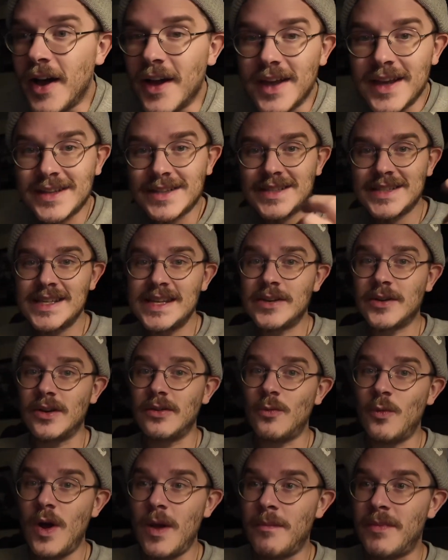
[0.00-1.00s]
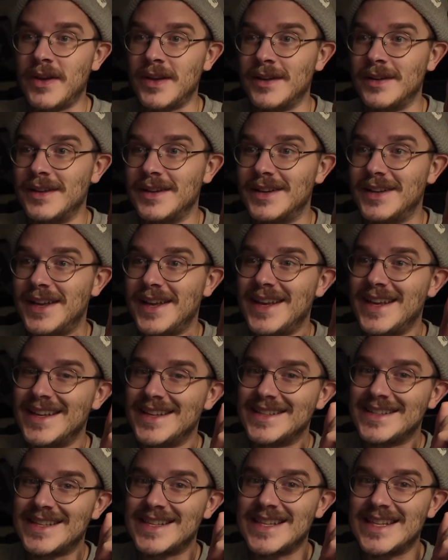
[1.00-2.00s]
Its secret weapon
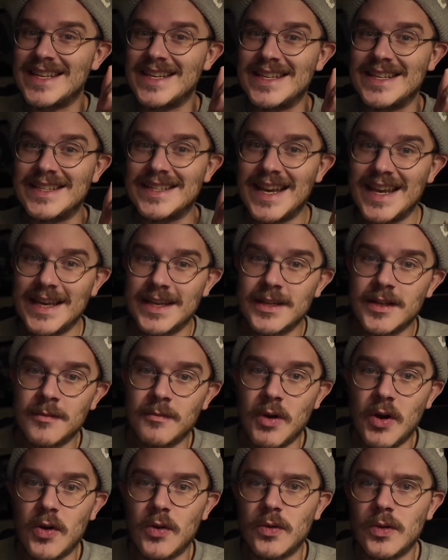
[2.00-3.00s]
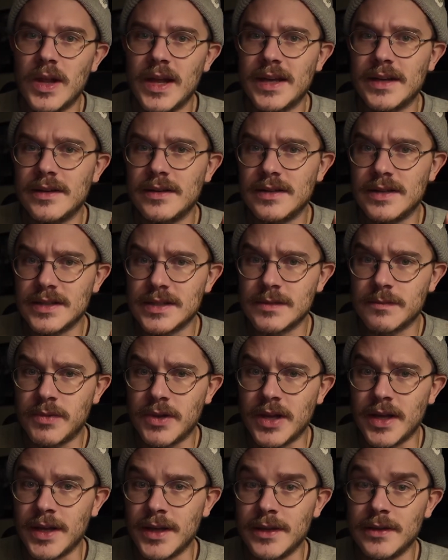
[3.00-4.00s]
is the tandem OLED
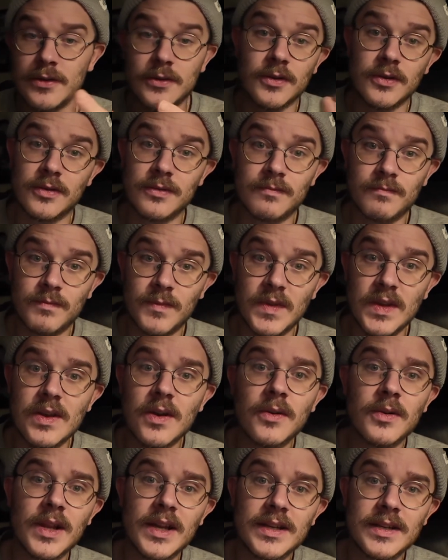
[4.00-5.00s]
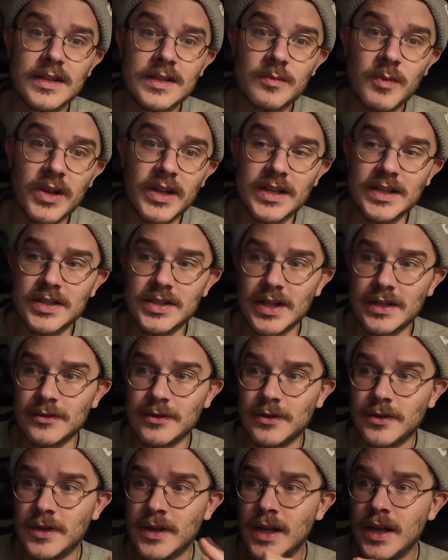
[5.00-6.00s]
display, or the OLED display in
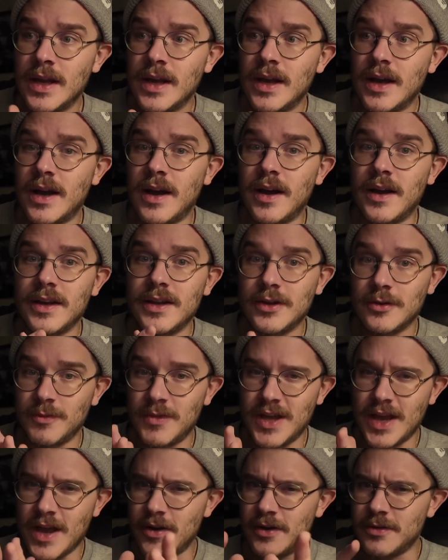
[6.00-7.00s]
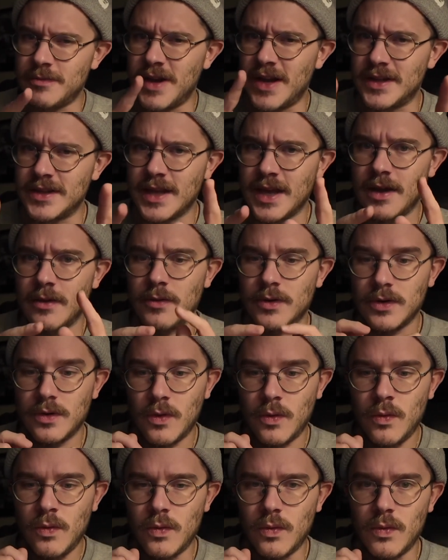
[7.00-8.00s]
general. Hear me out about that one.
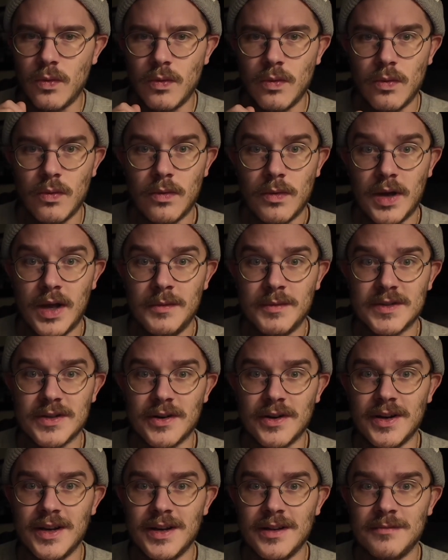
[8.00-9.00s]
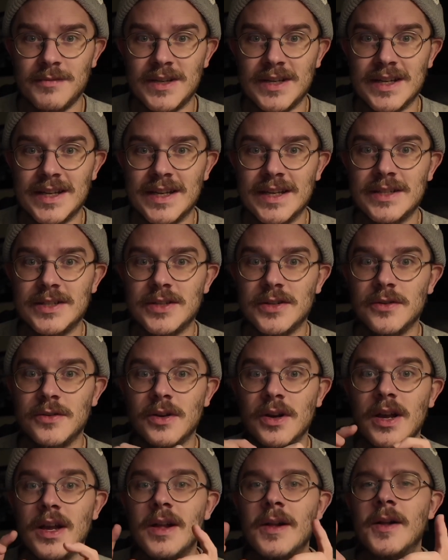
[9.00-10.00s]
Ooh, I'm sorry, I didn't mean to hit you.
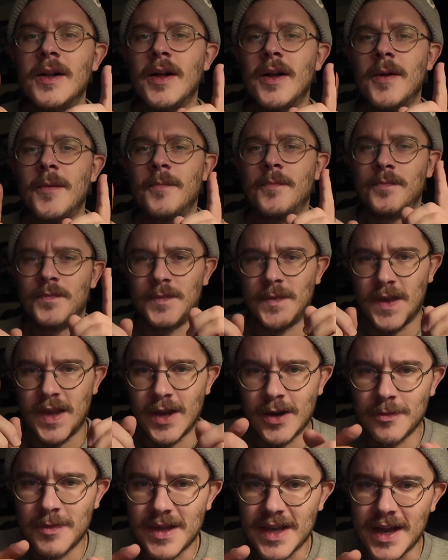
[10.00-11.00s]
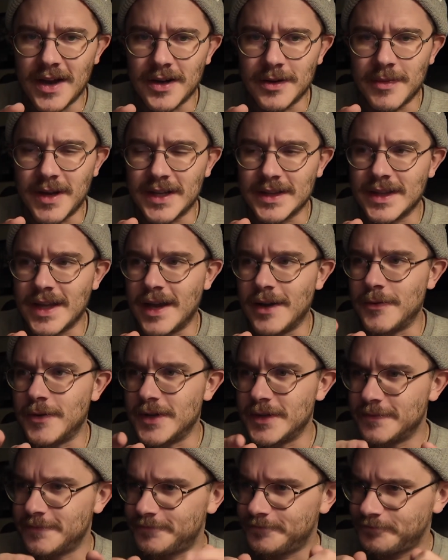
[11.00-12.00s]
Hear me out about that one.